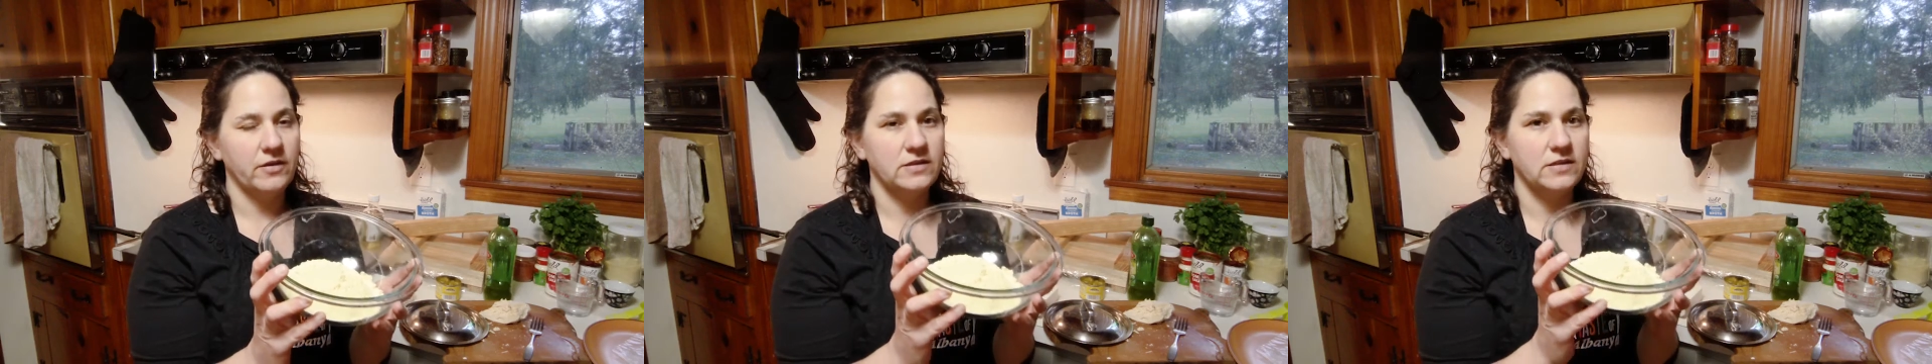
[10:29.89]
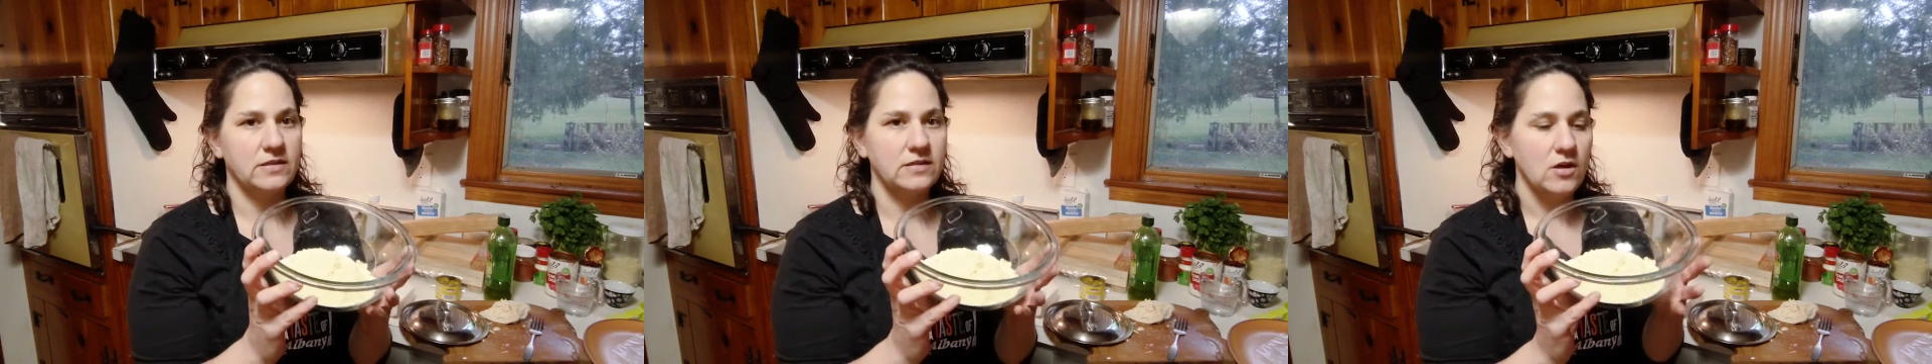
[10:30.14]

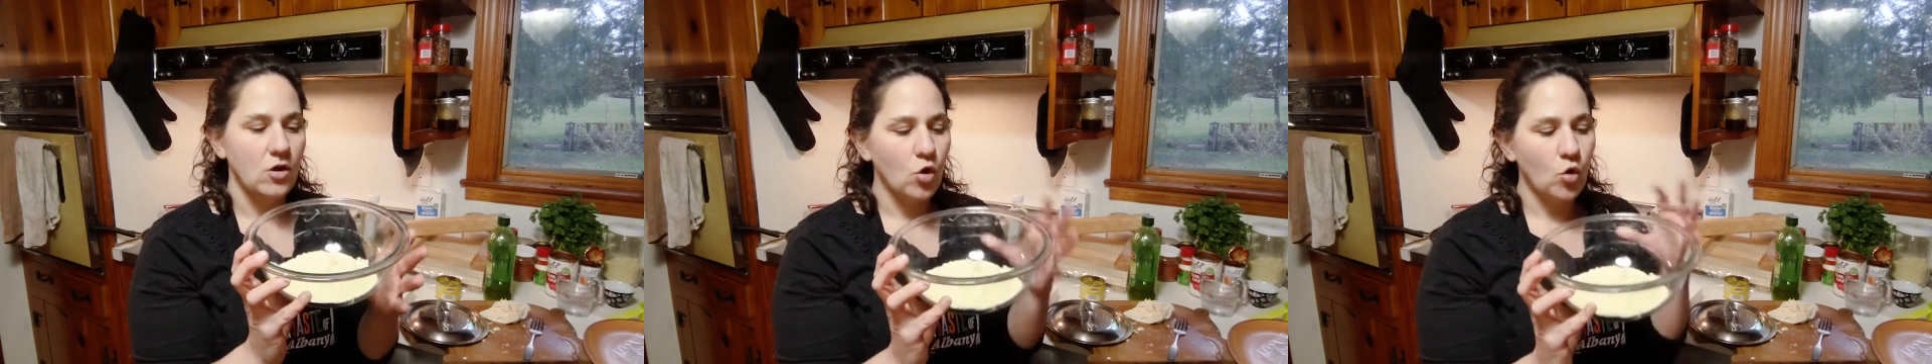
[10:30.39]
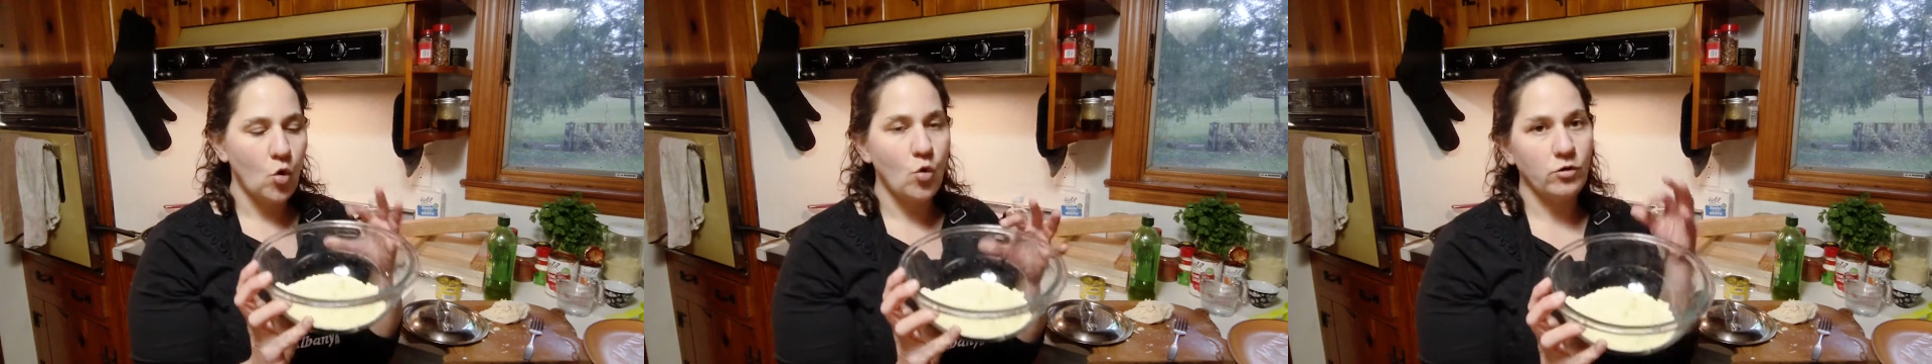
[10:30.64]
this is
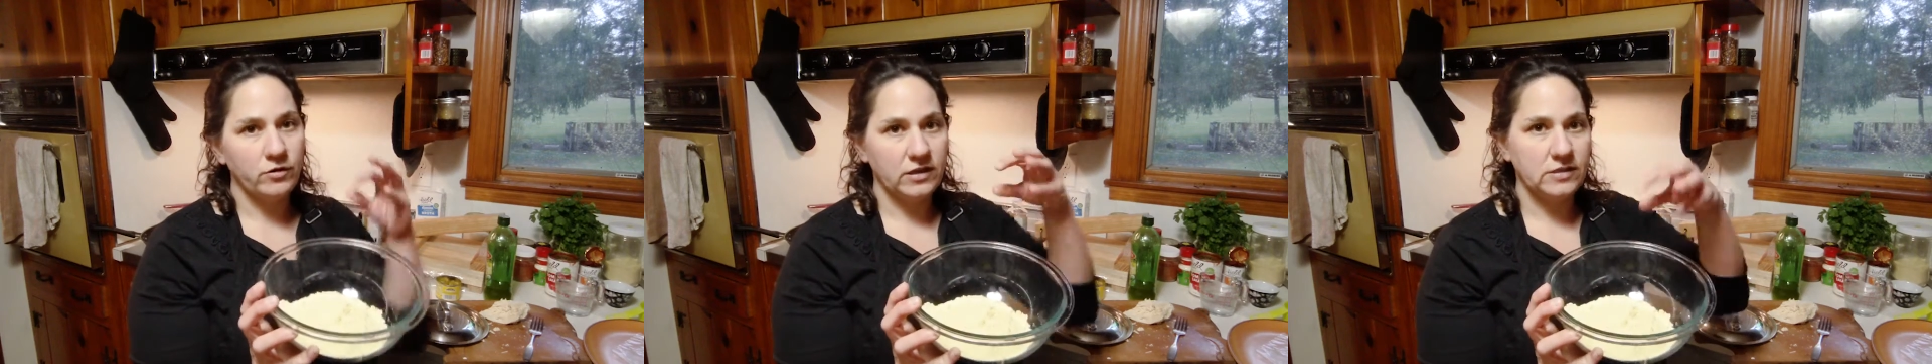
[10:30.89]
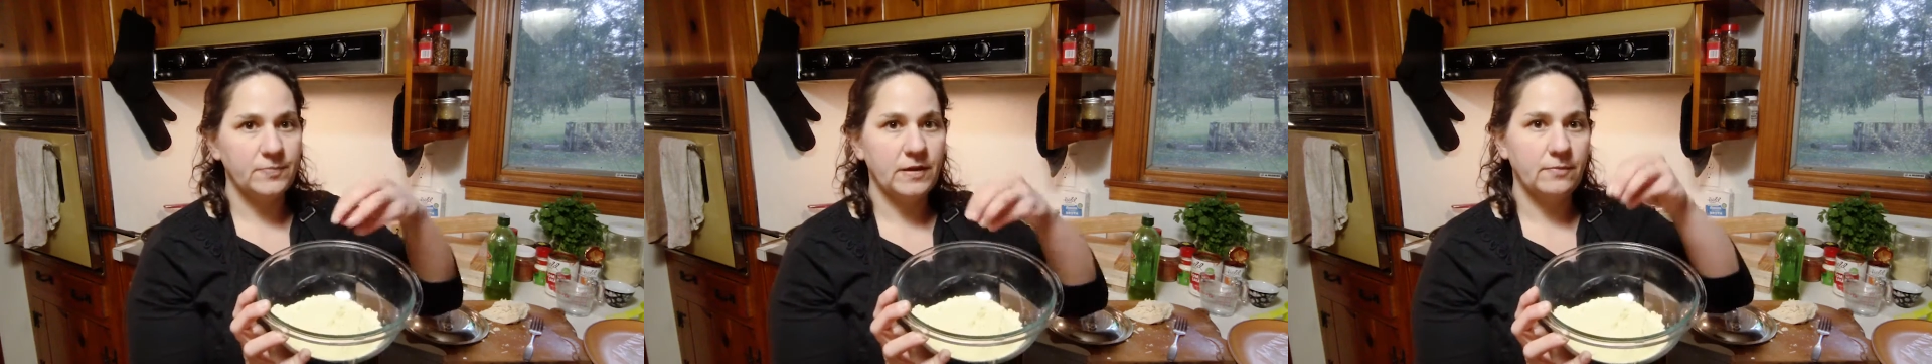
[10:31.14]
corn
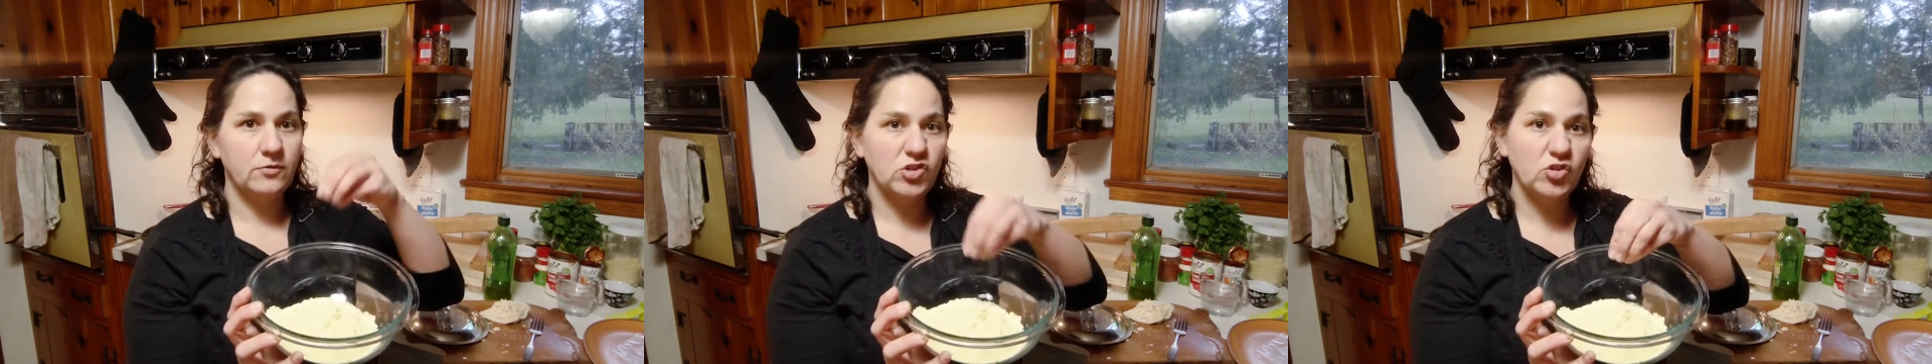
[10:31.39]
that's been